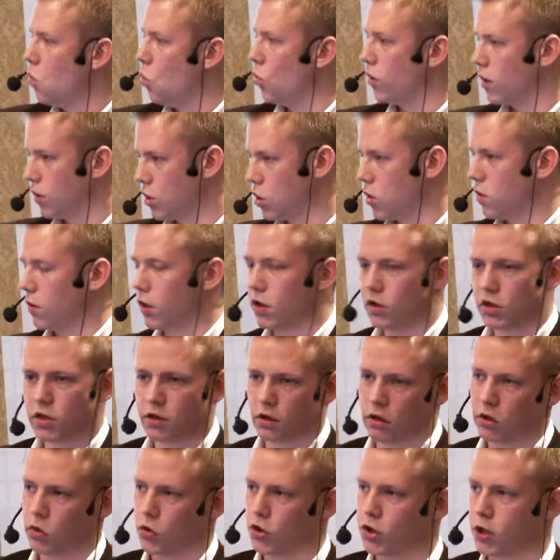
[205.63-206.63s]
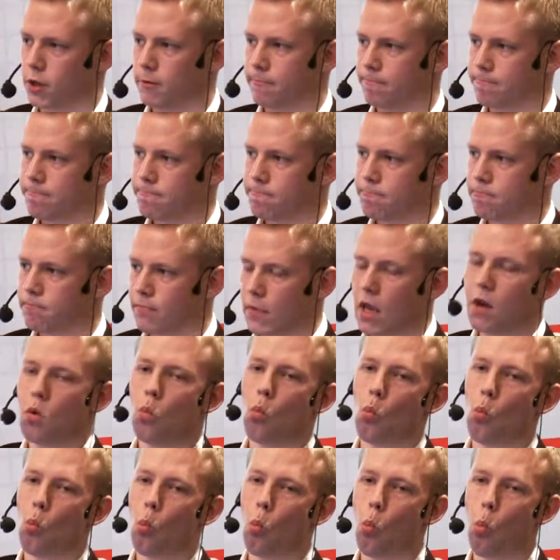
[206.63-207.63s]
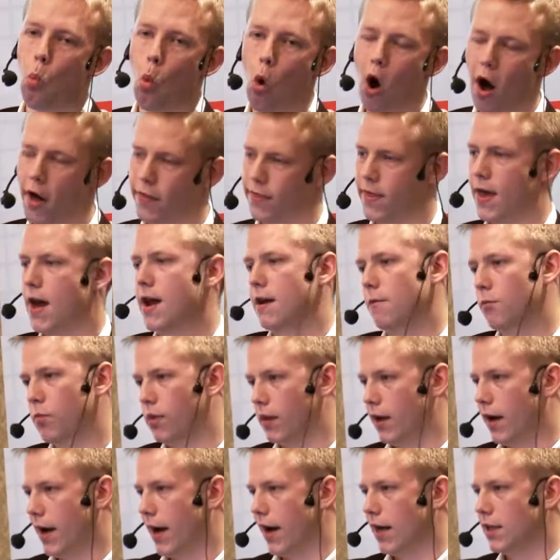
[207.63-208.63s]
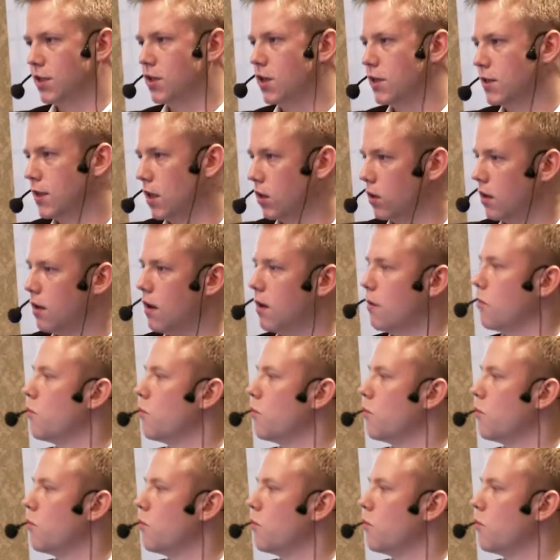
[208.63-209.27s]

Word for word: with a turnkey solution. What that implies is that